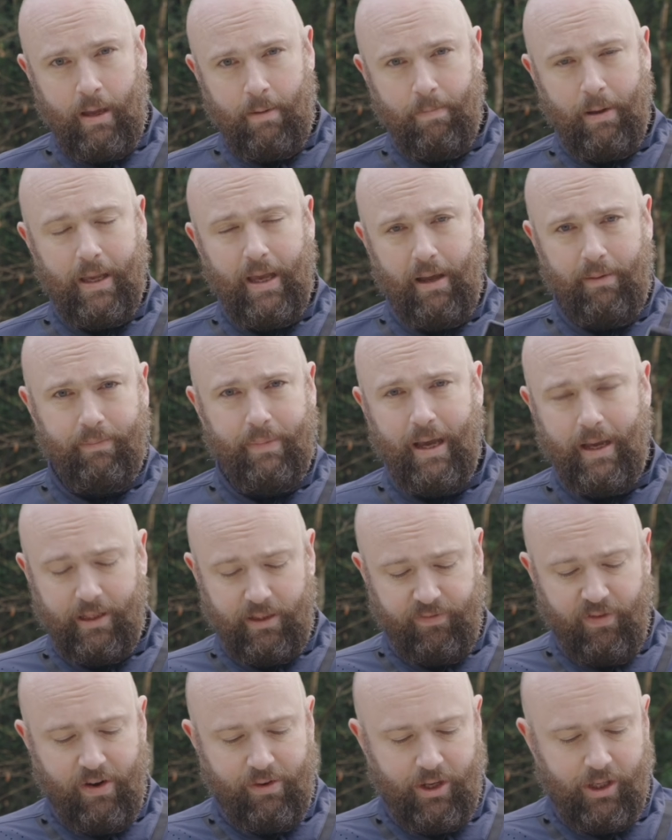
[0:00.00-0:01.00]
But yeah, that
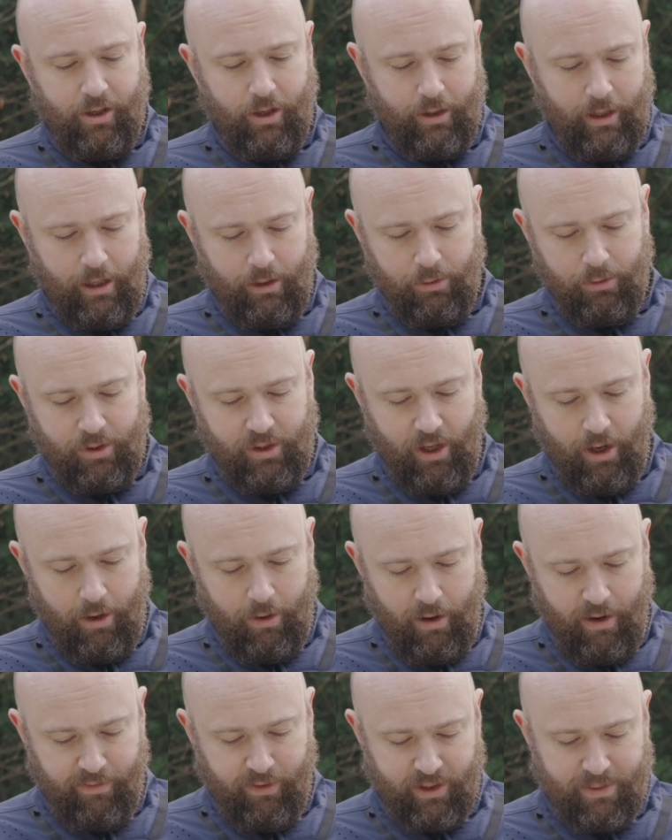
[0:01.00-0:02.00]
is very good. And
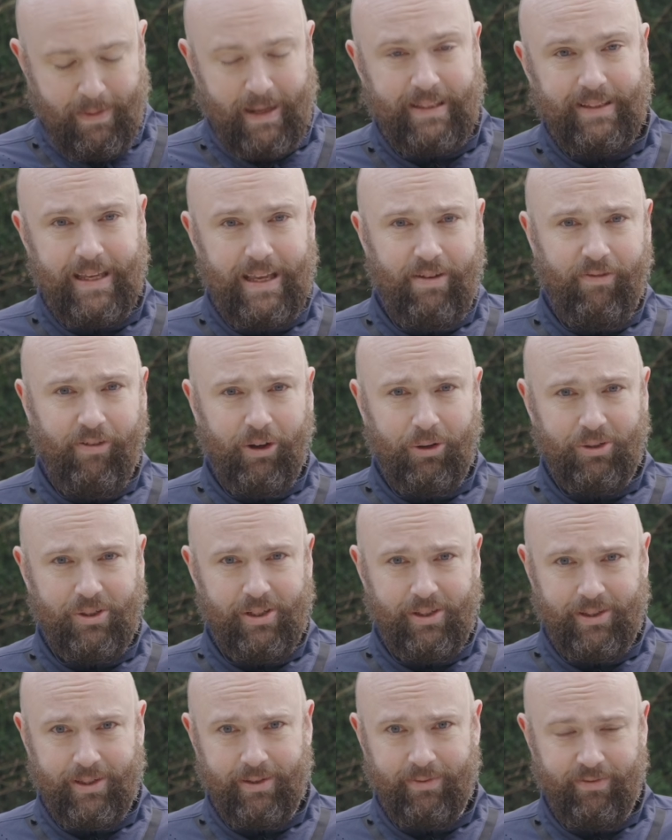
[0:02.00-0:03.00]
also, I've got some ND
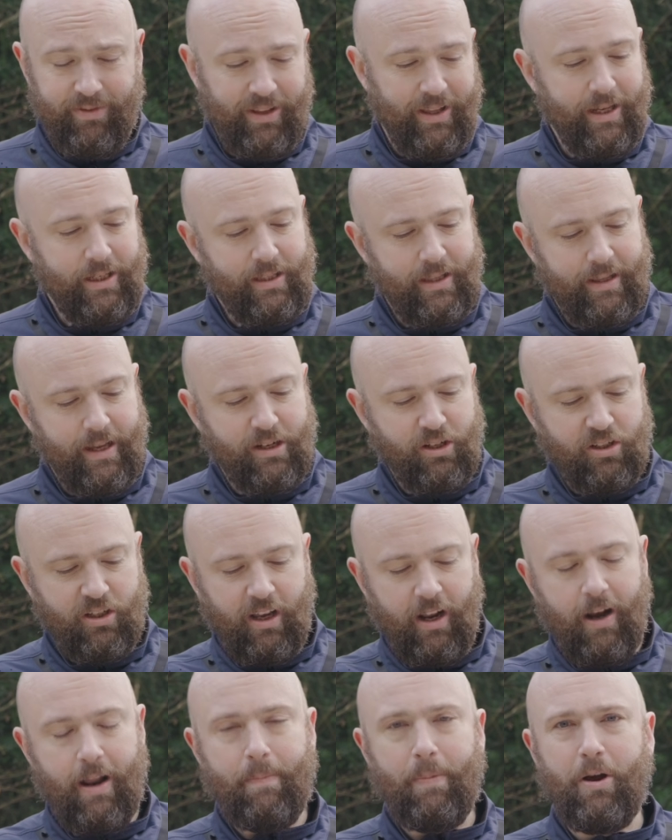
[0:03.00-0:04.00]
filters for this, and they just
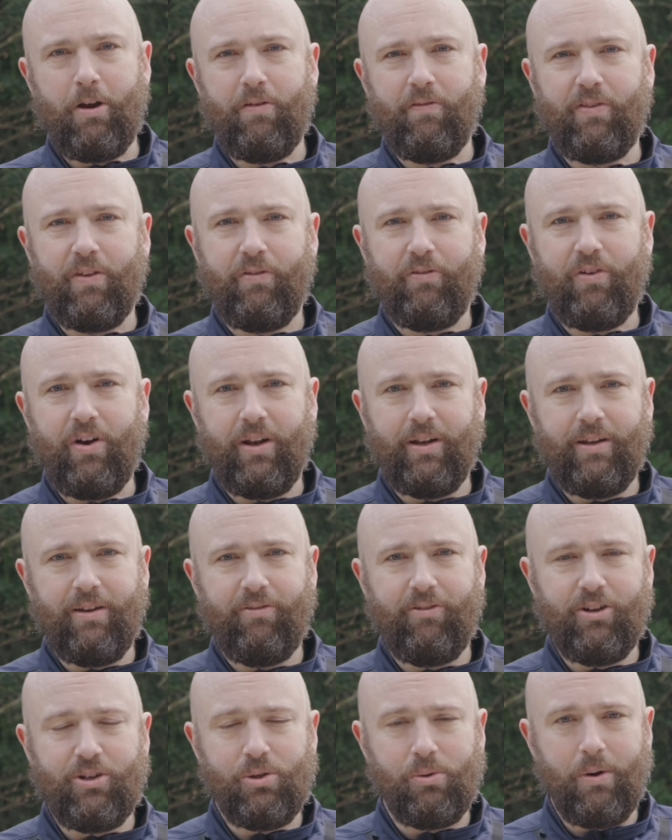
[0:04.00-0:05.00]
clip over the front, the
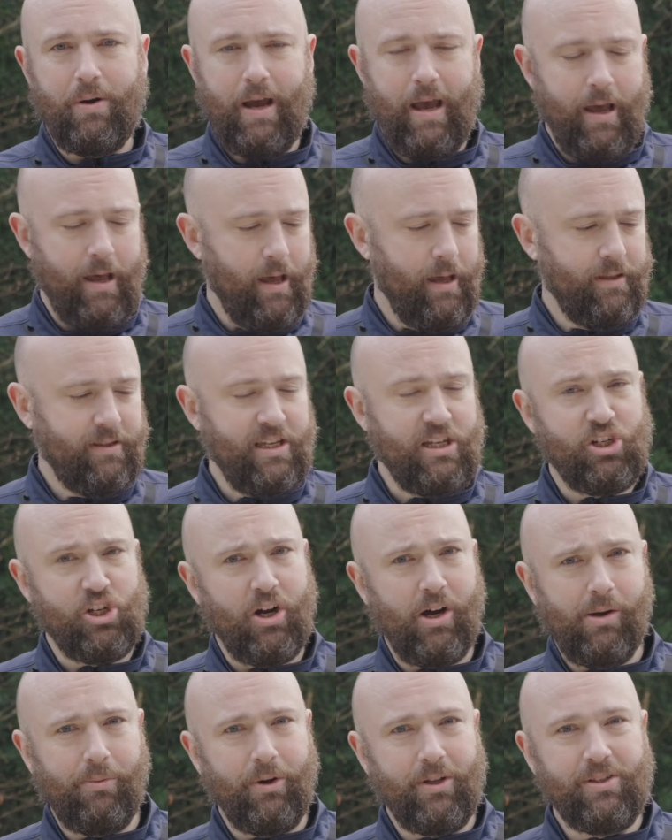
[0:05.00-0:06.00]
official
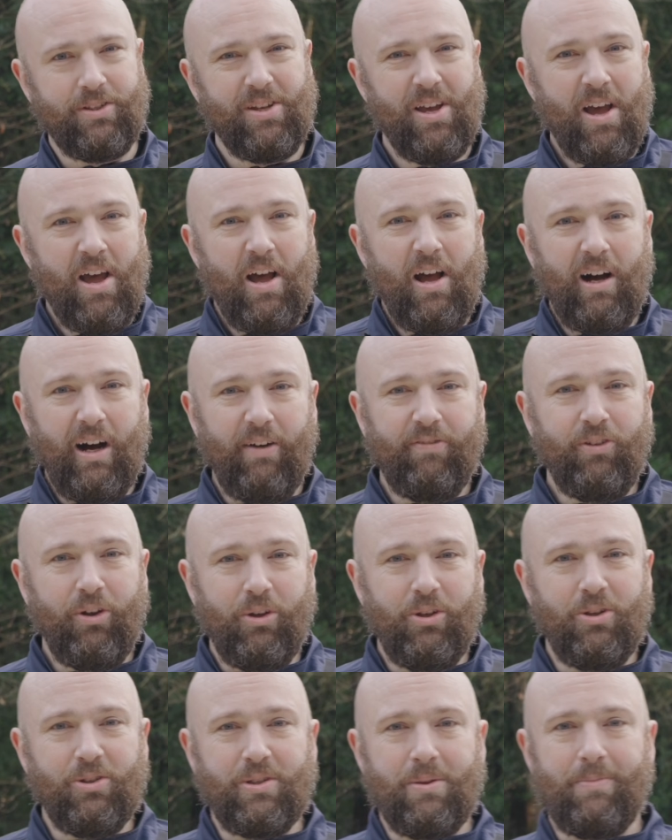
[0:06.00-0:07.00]
DJI ones. I've
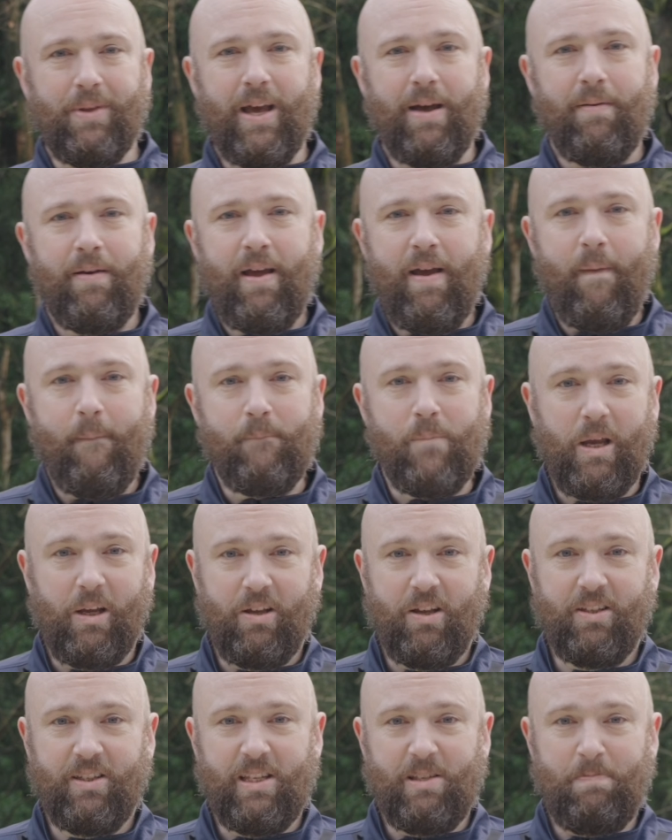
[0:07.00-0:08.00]
not used them yet
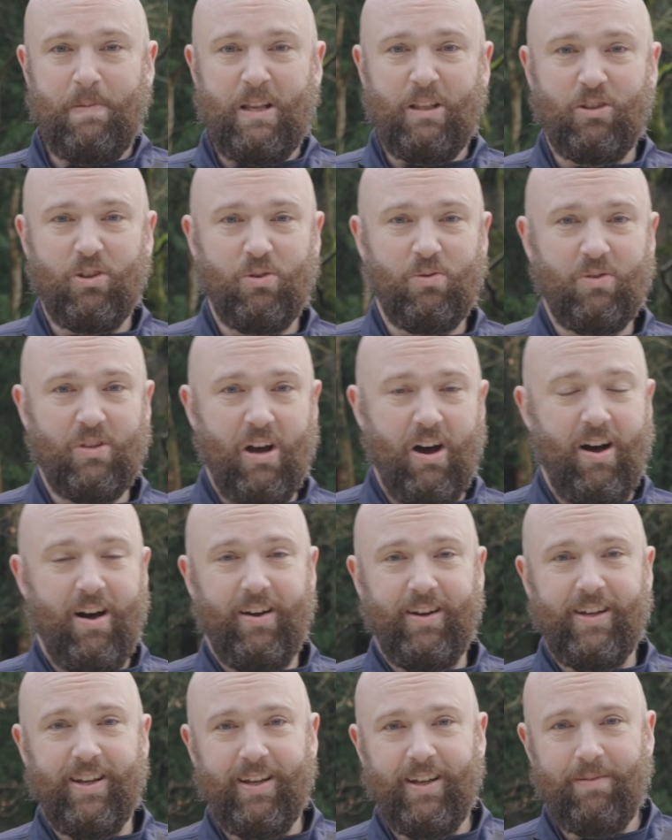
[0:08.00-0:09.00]
because it's been too
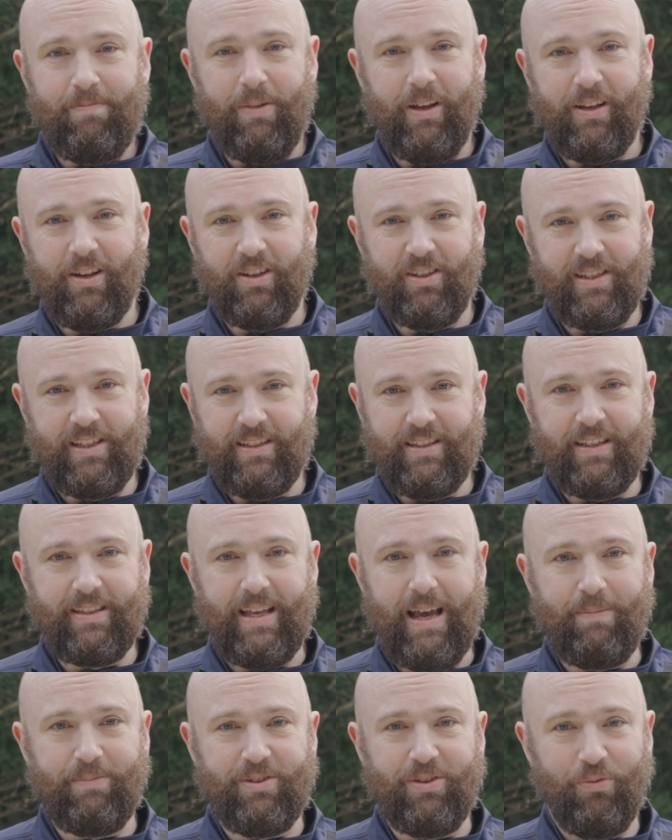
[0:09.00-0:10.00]
dark, because it's the
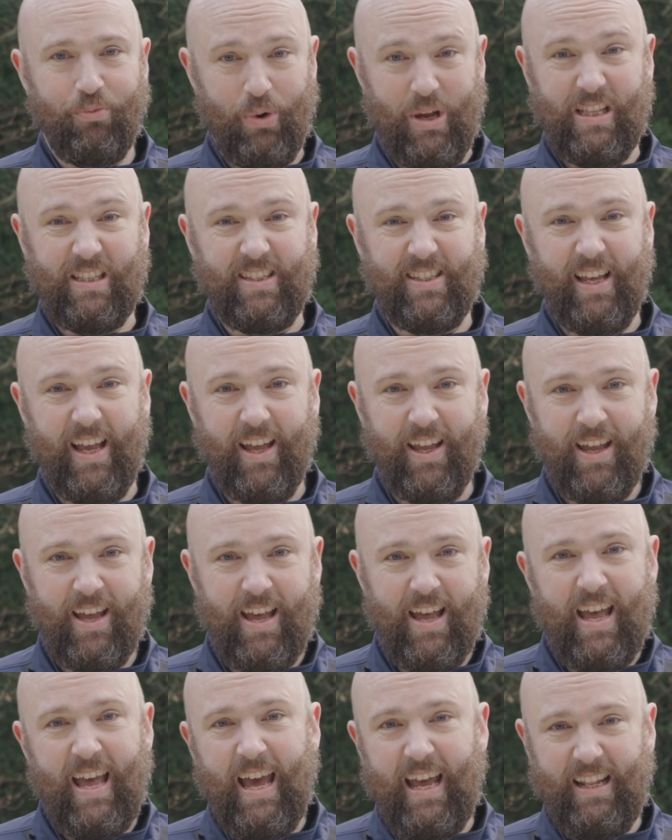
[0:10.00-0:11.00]
depths of winter,
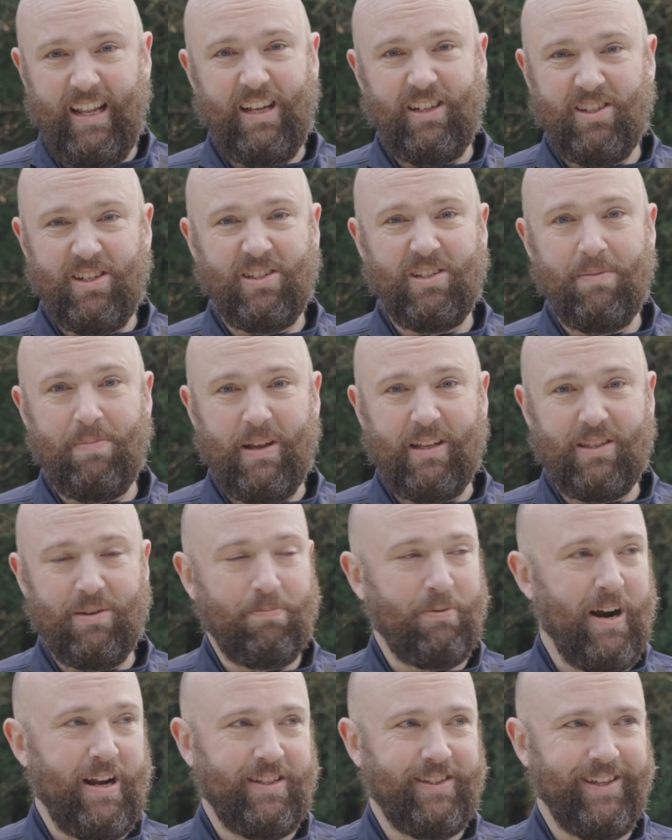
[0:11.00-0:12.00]
and that's just a bit
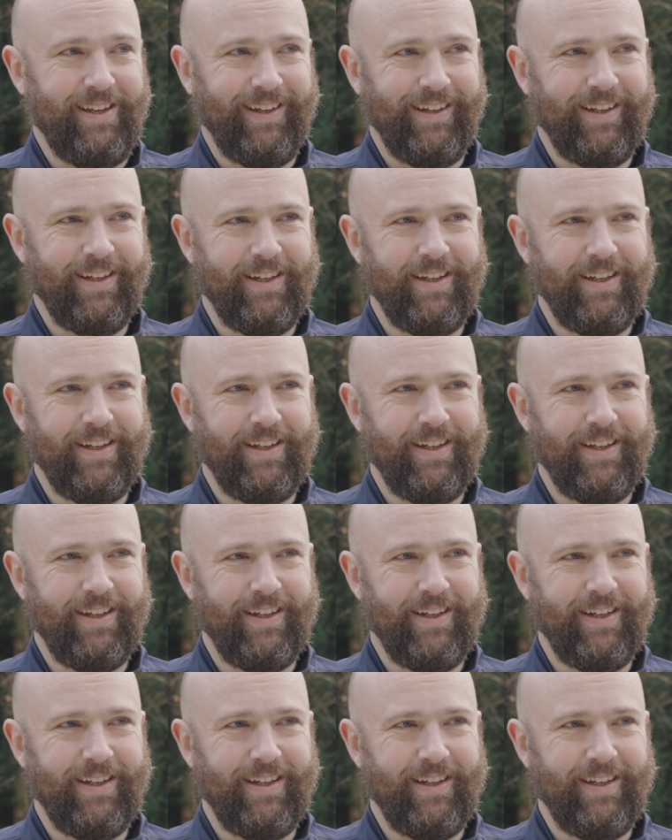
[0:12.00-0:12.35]
depressing.